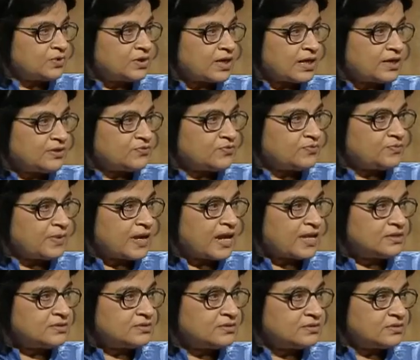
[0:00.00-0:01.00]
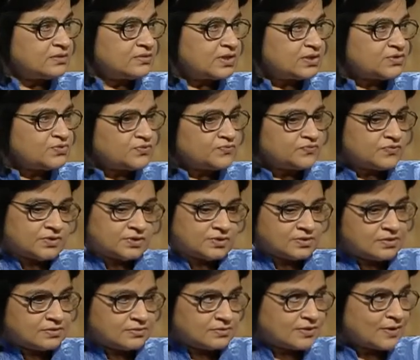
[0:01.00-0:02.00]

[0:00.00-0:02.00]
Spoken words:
kind of planned. The rest of it just